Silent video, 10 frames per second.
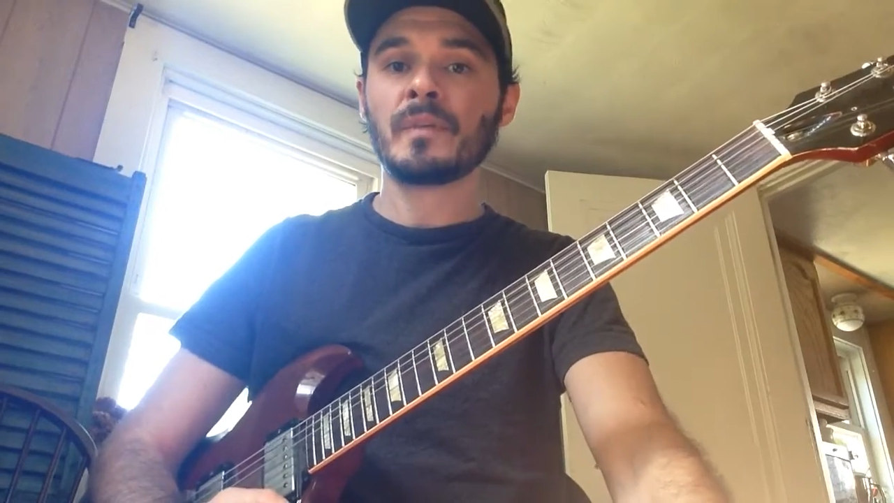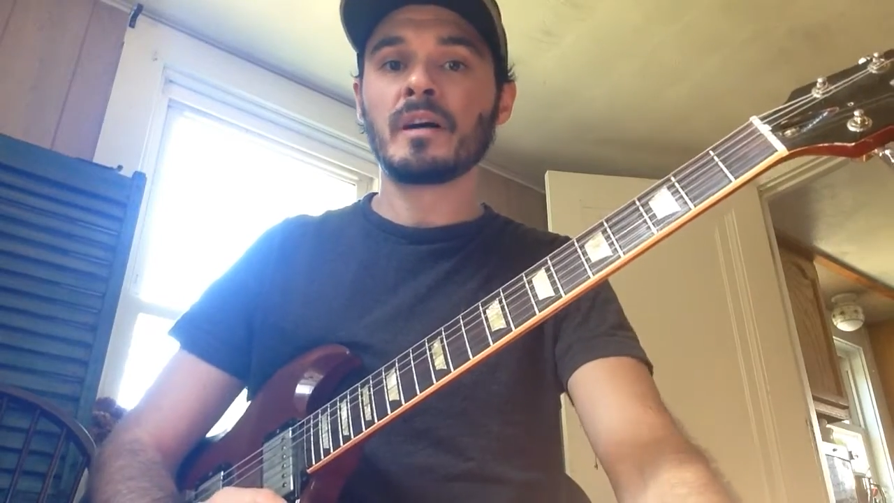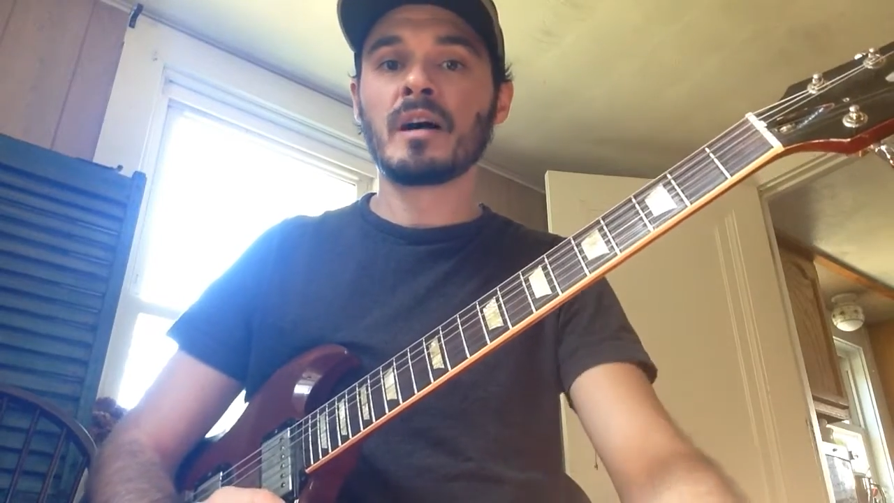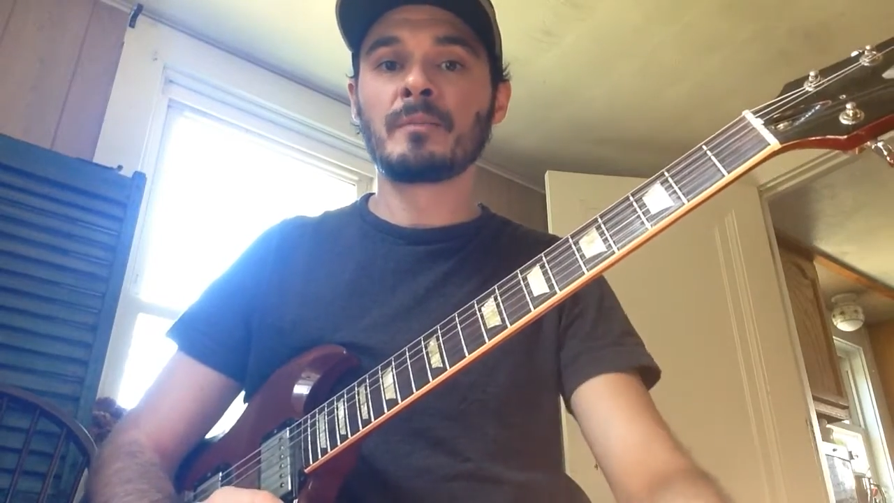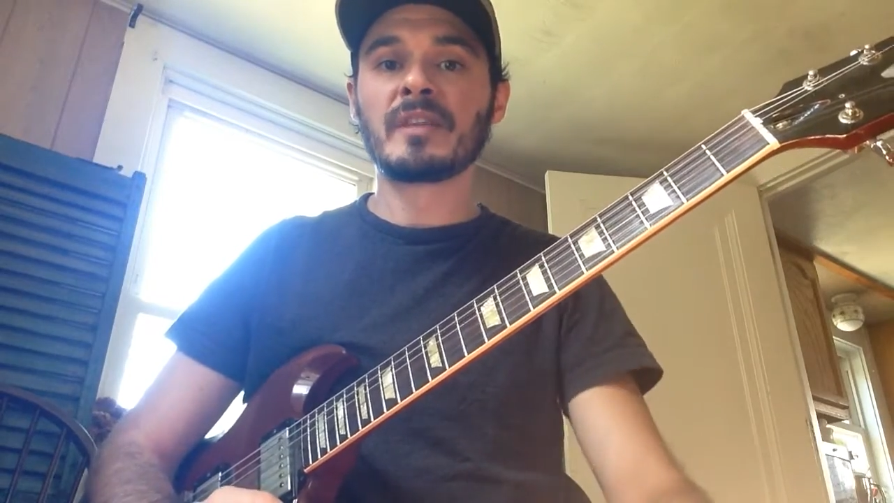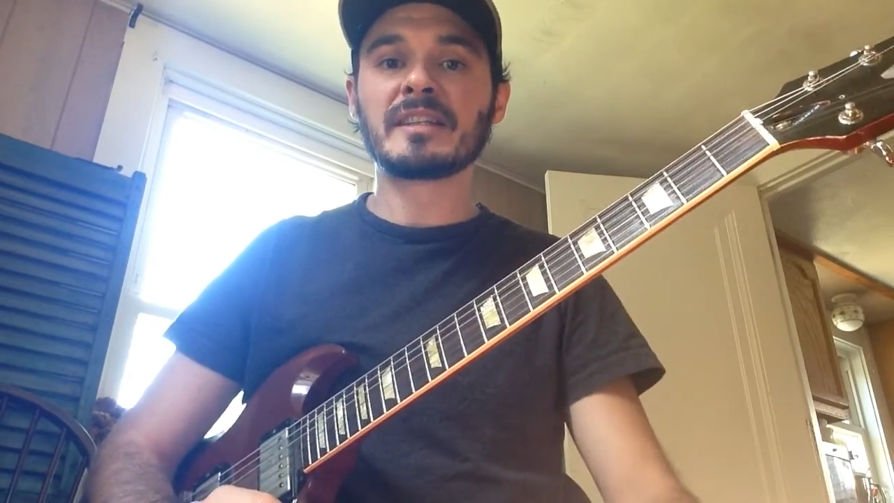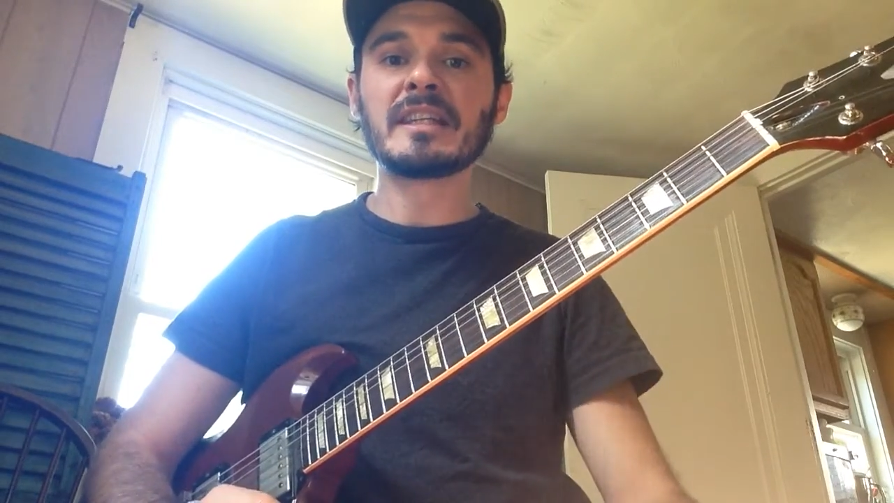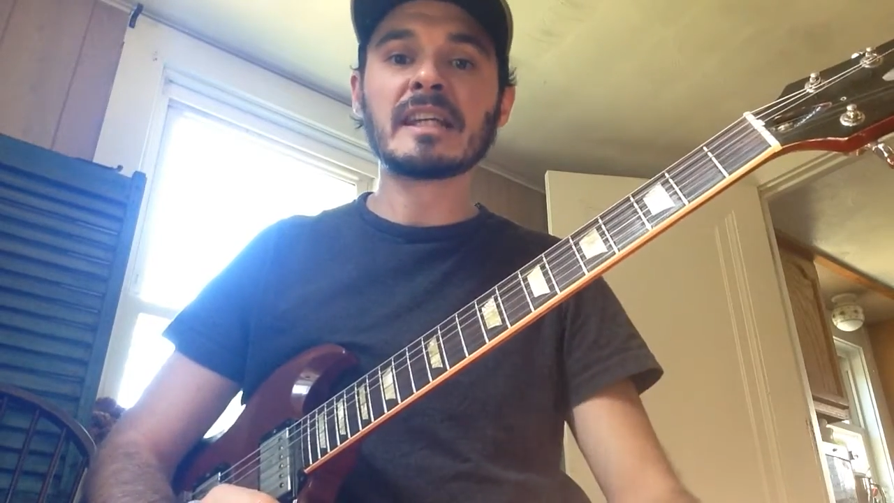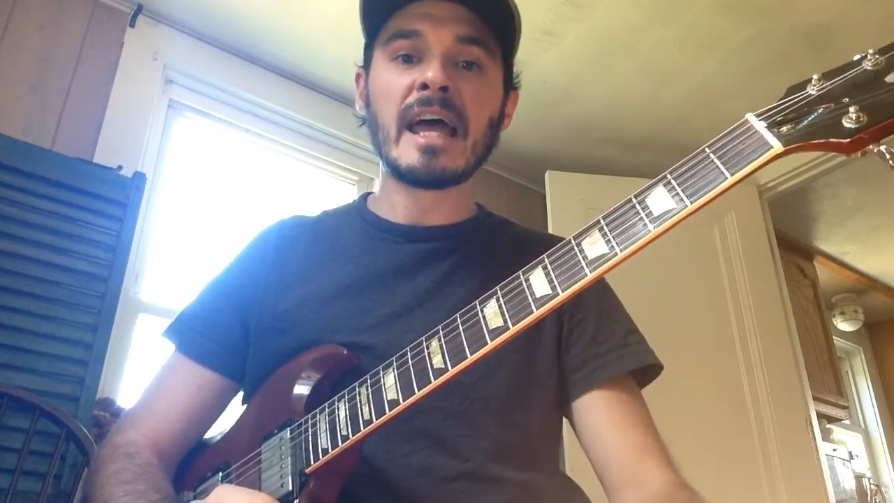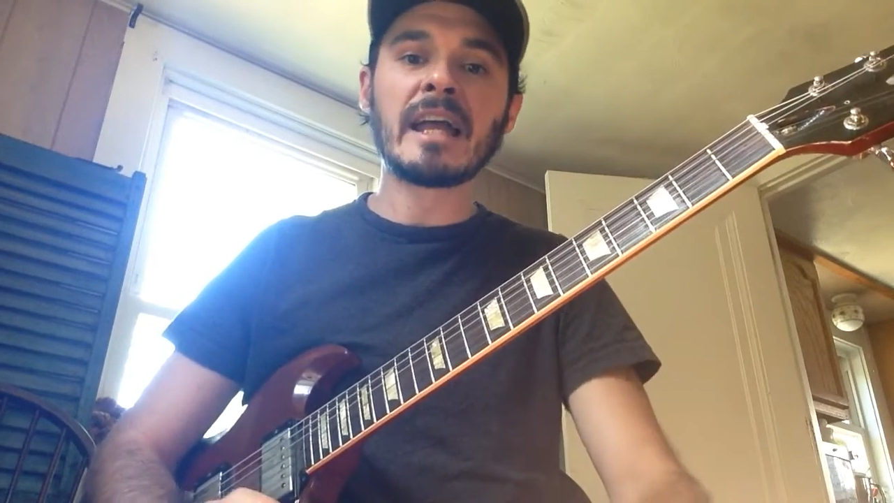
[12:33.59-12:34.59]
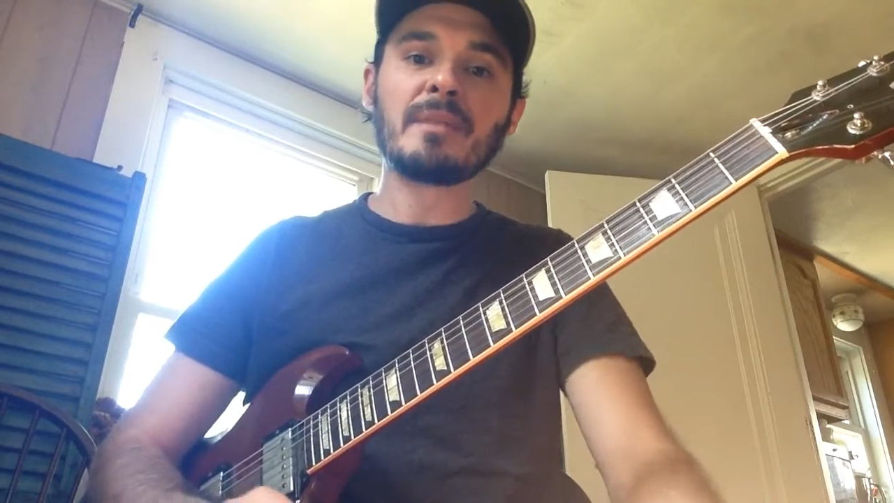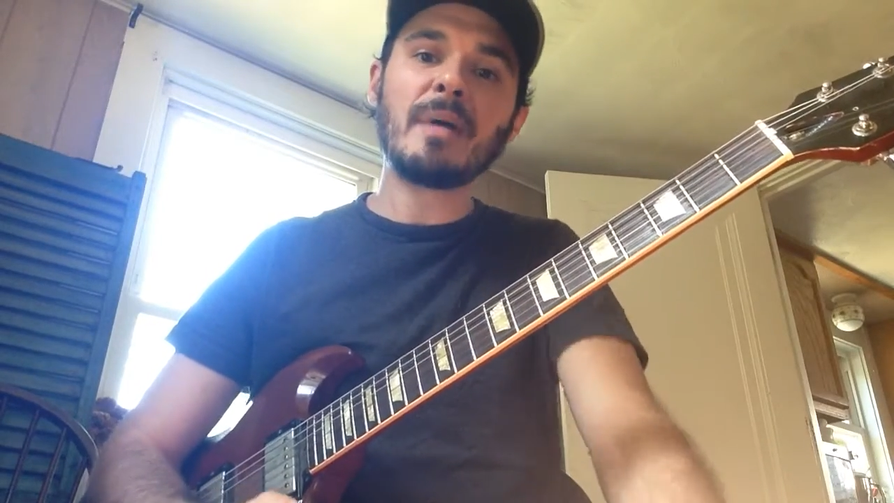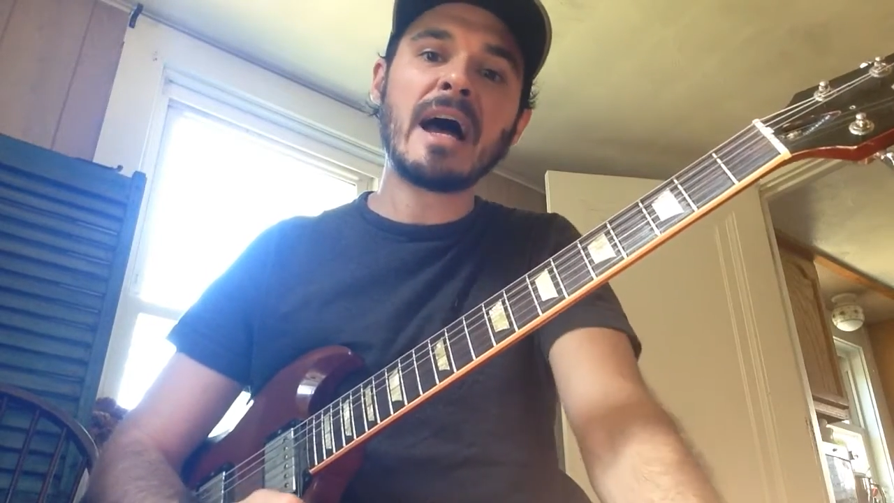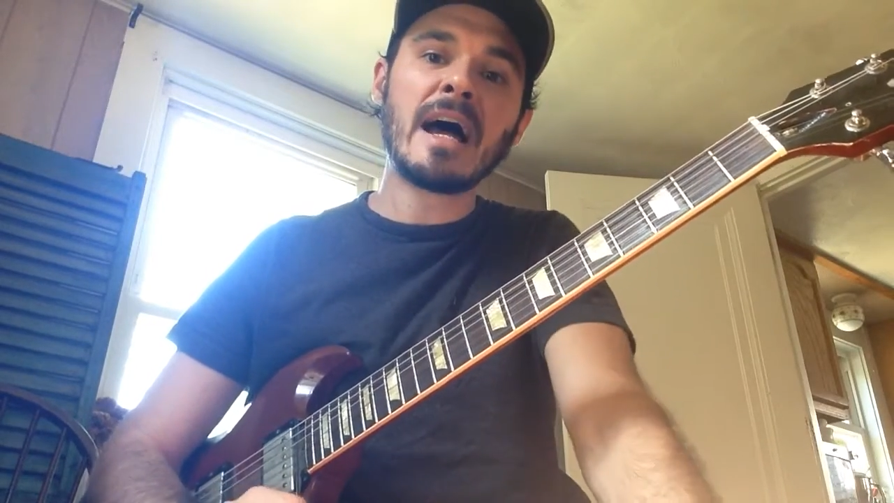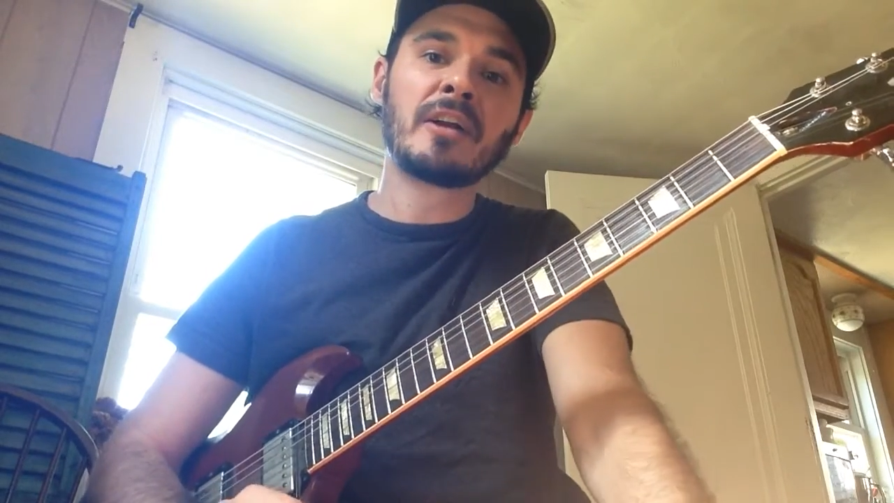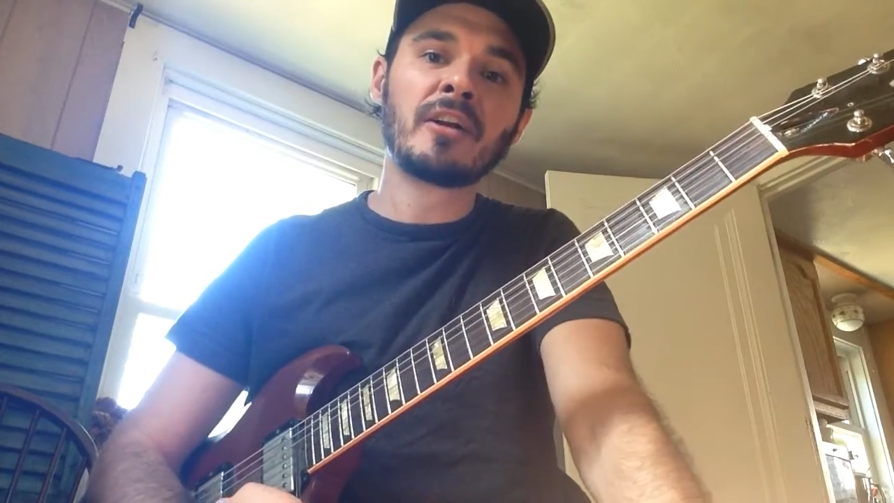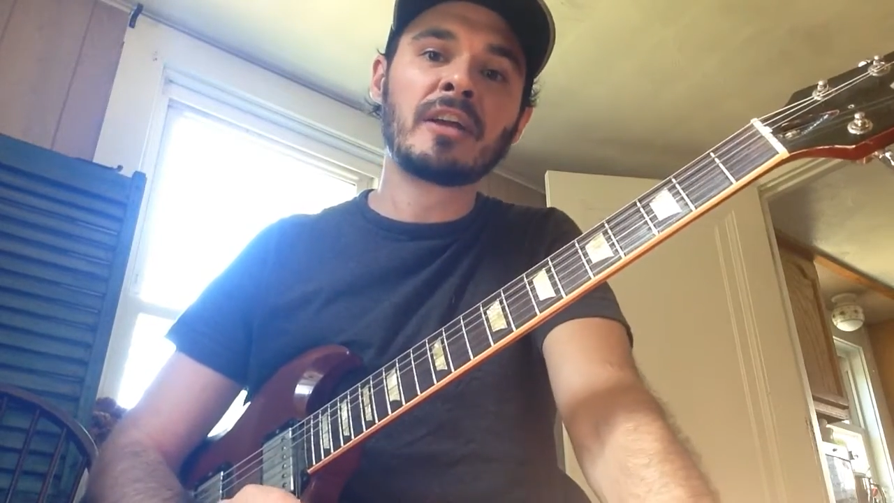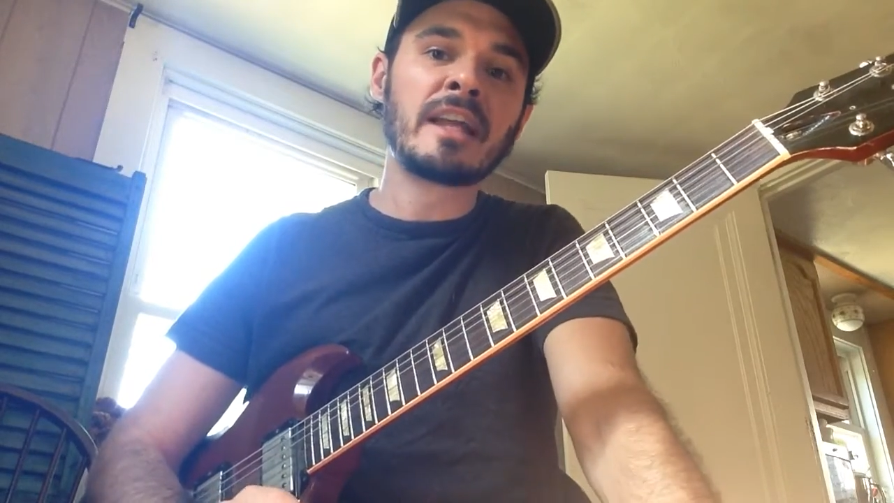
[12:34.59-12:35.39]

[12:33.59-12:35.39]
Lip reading: The key to any pattern,